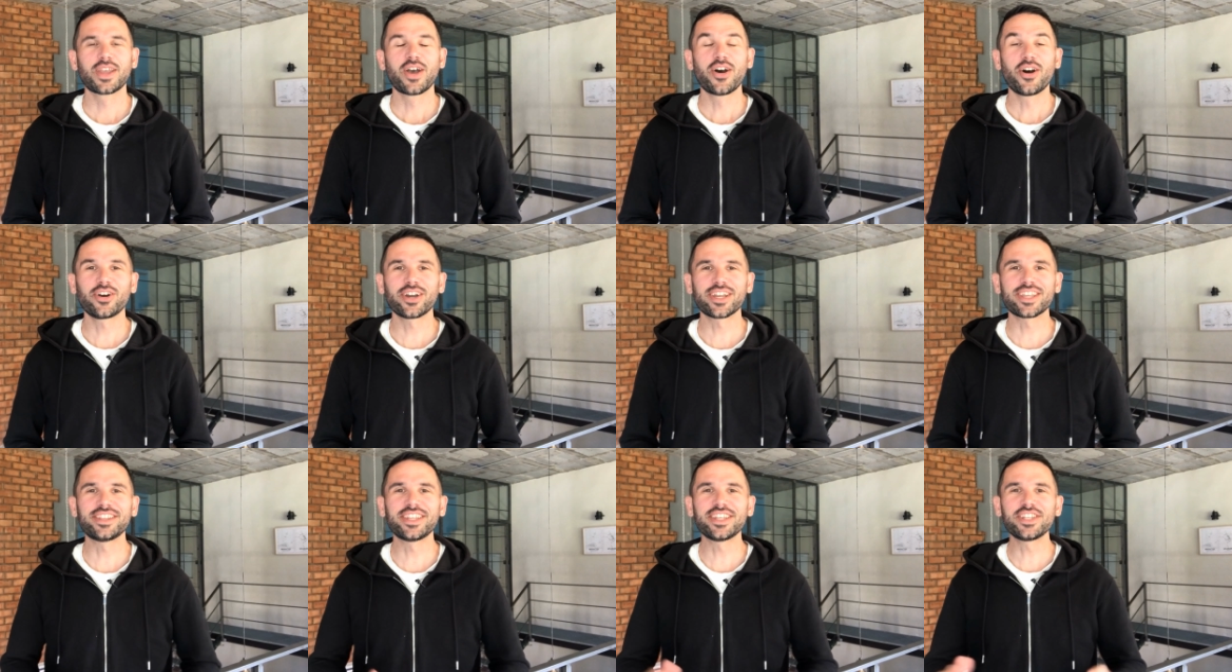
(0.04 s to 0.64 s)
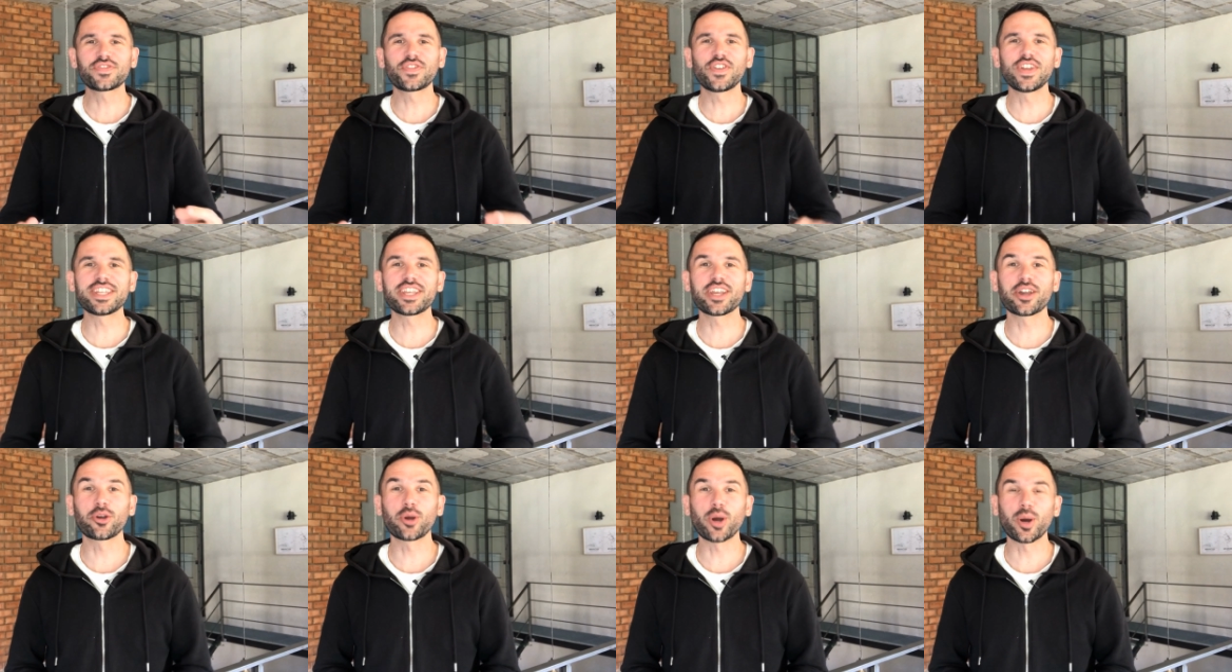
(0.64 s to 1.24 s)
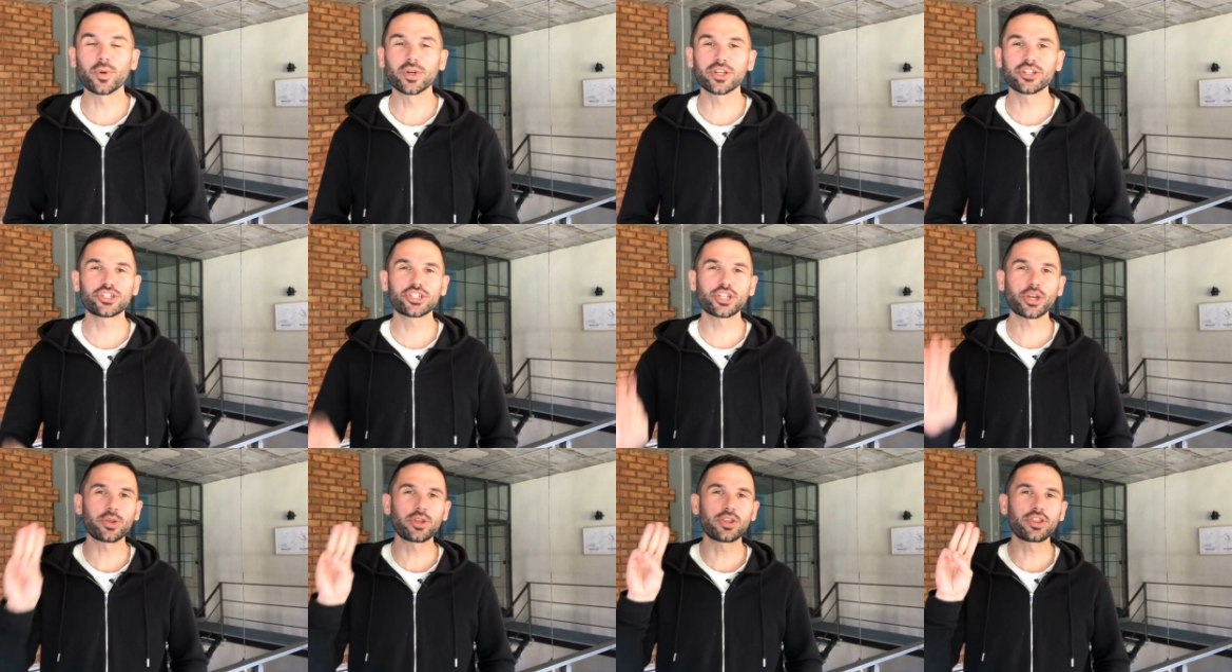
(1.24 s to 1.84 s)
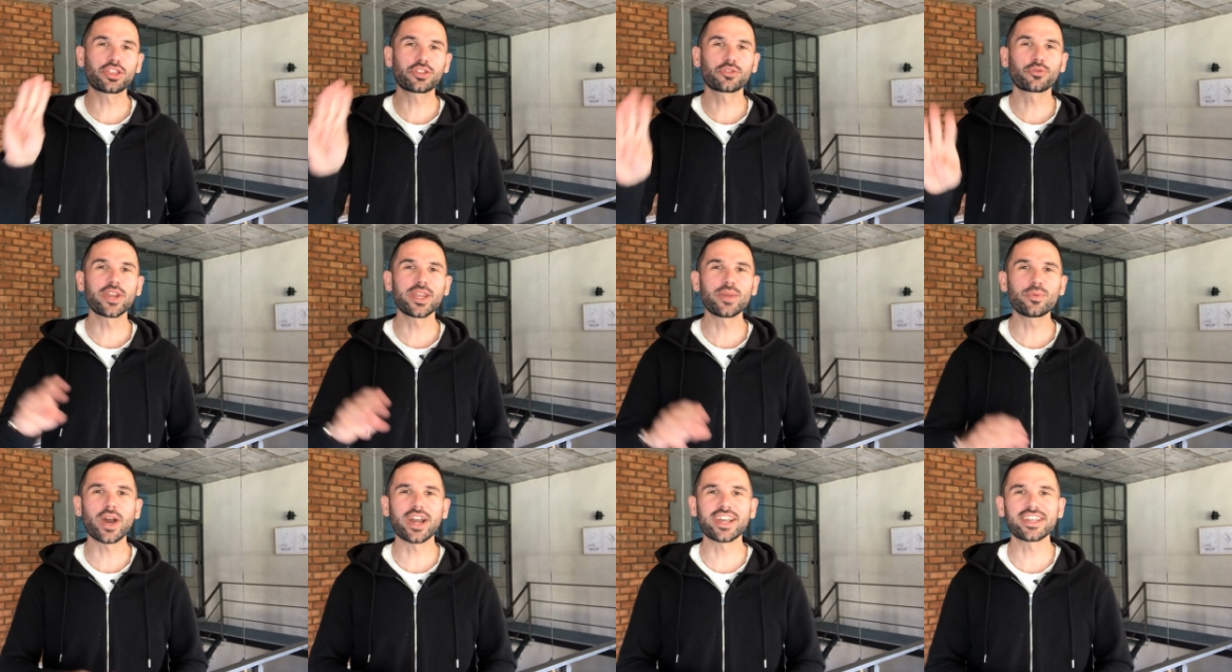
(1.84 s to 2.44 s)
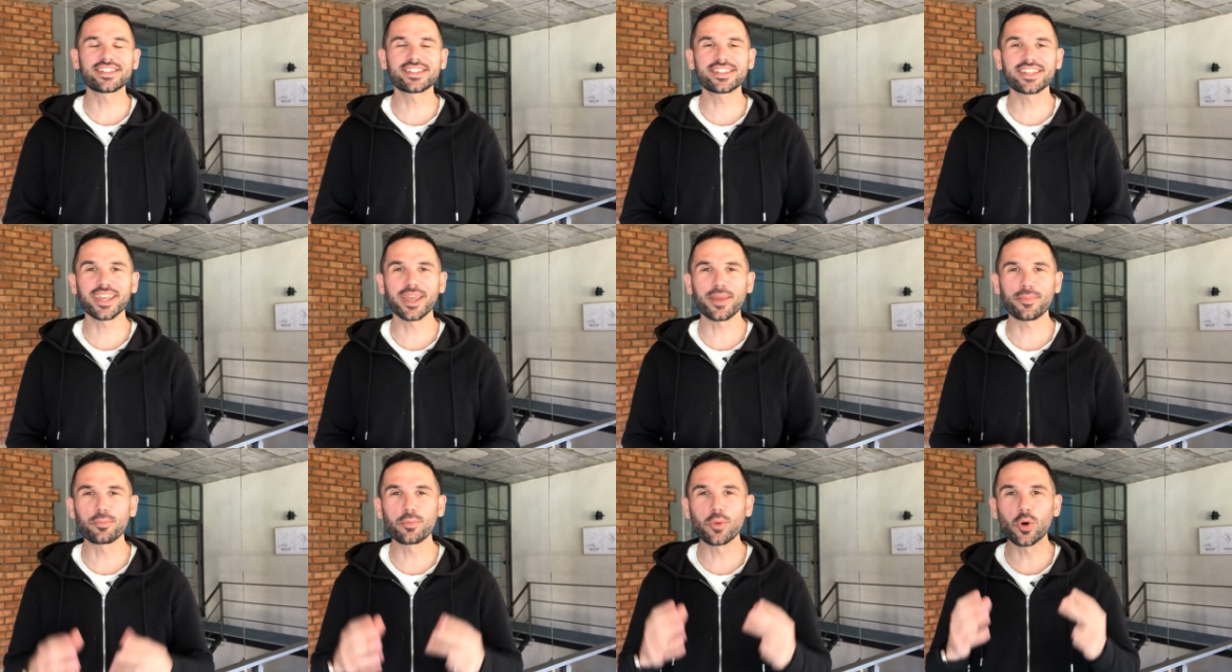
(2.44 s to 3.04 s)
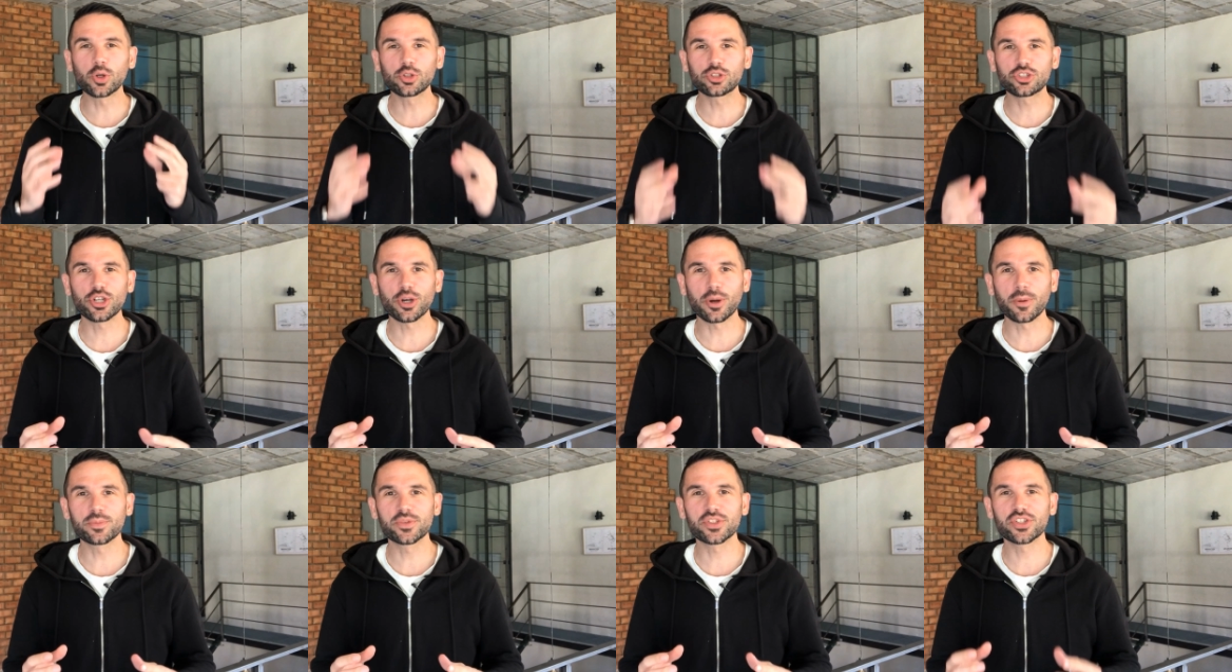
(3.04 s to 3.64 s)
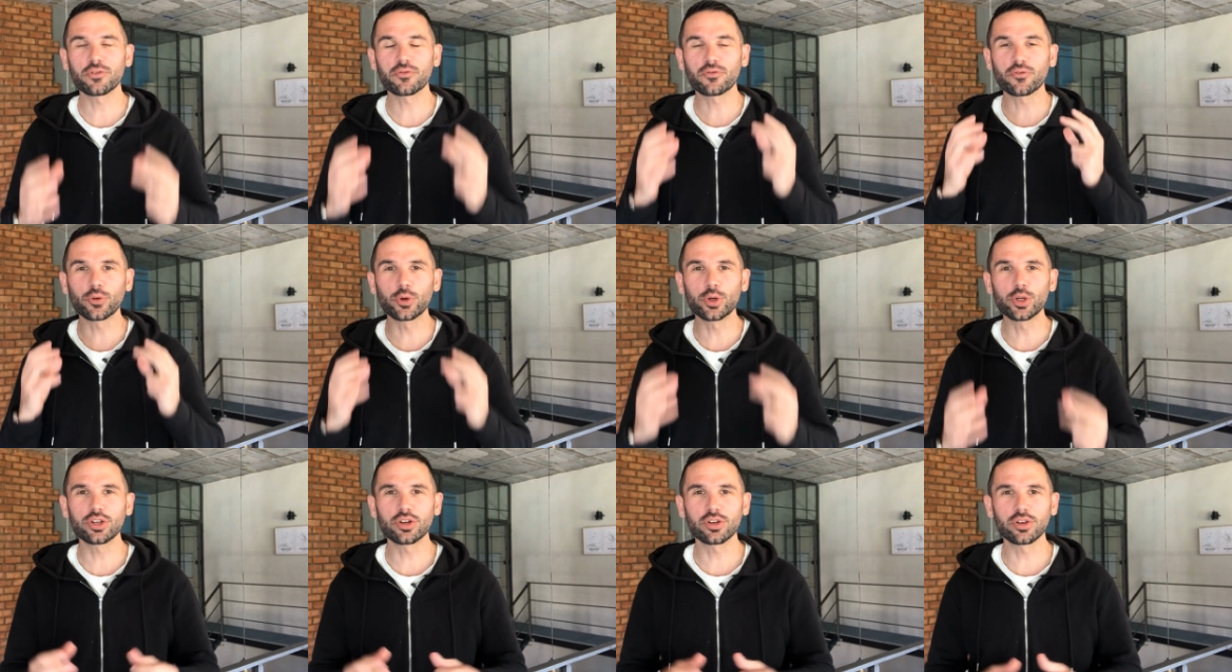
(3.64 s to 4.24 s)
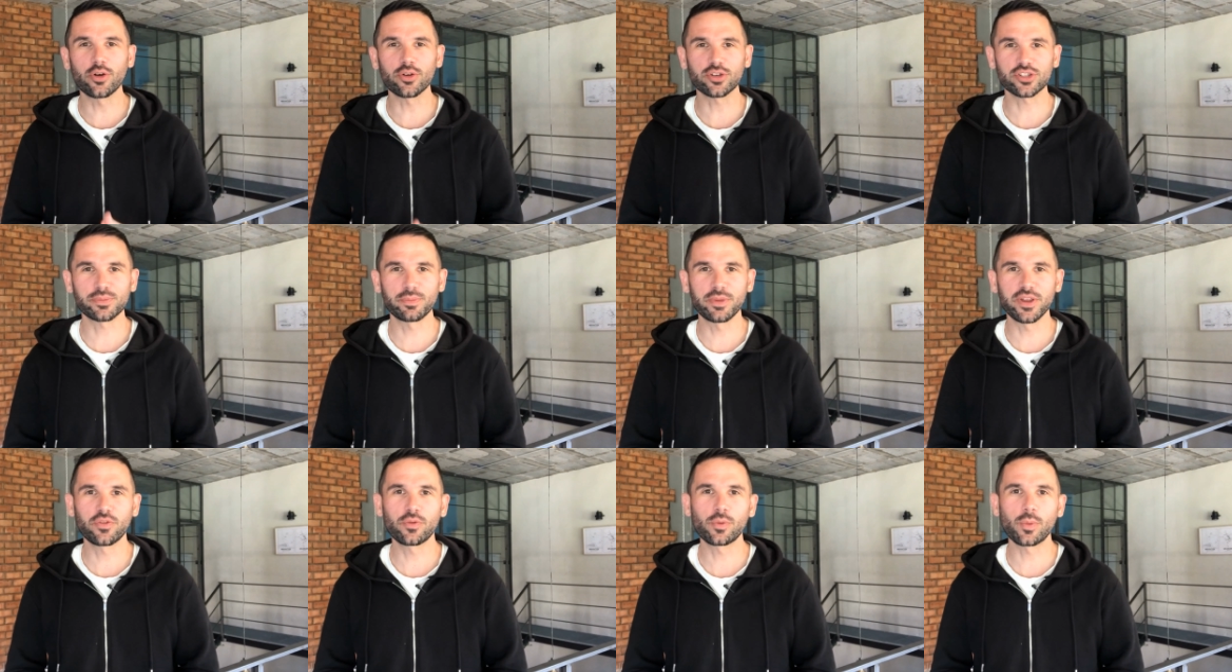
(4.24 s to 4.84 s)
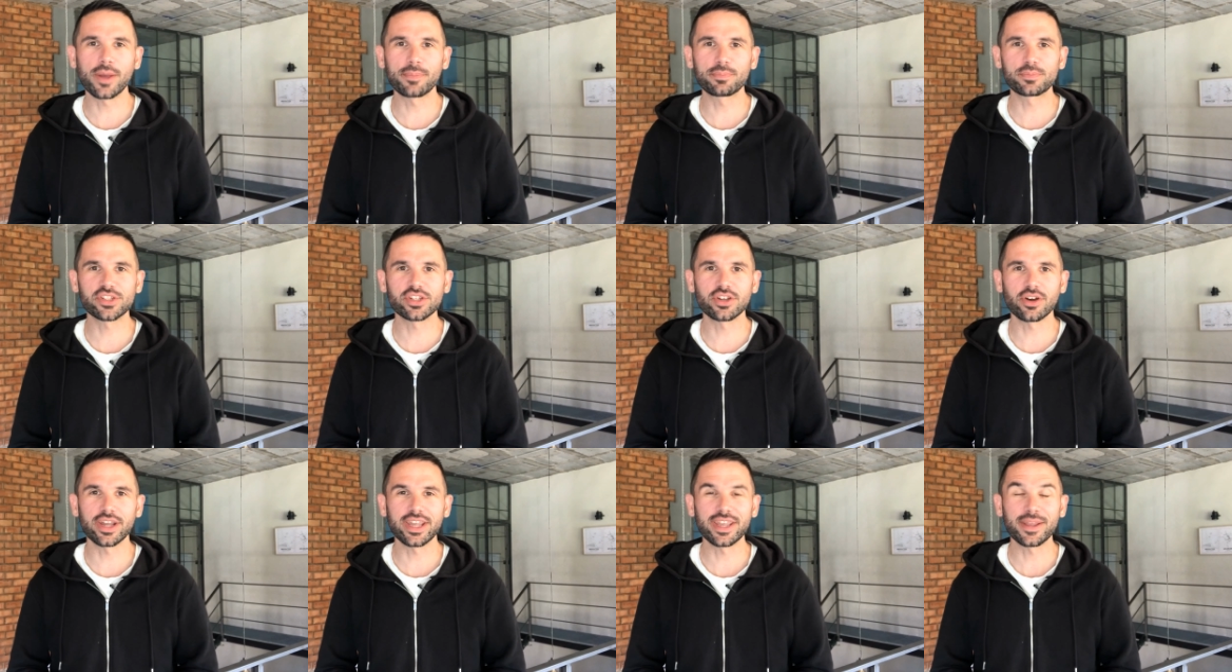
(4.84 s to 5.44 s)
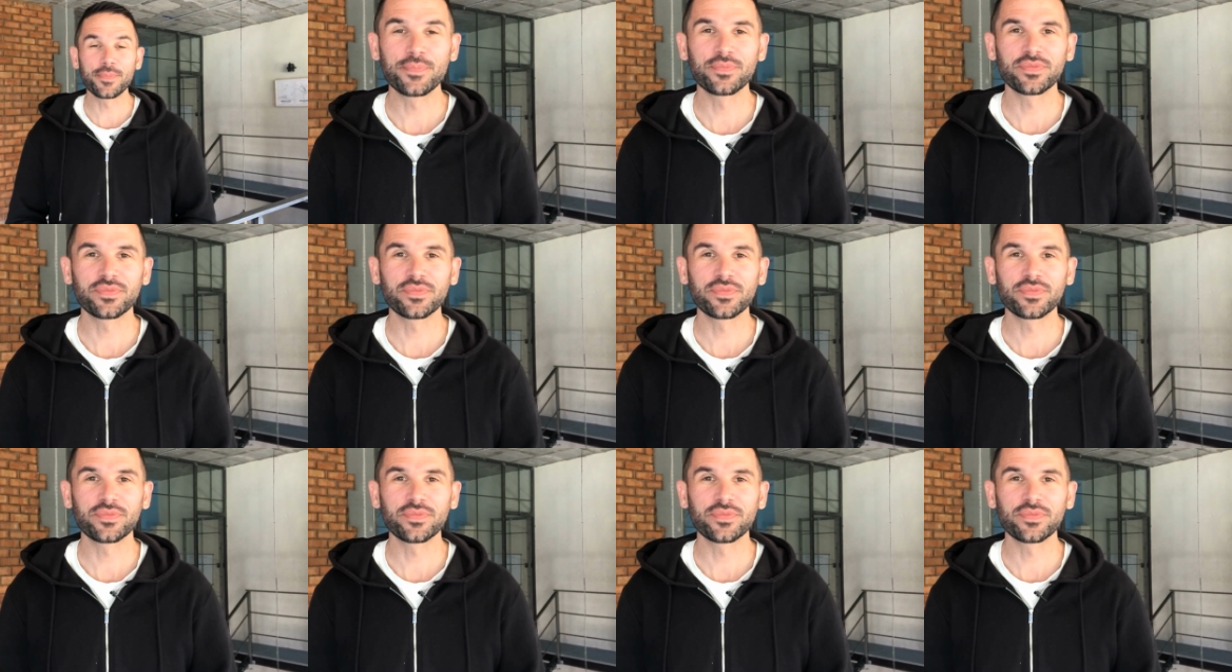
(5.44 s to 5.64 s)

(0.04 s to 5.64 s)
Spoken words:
Hi, in this video I want to show you 3 ways to get more jobs through your Locksmith website.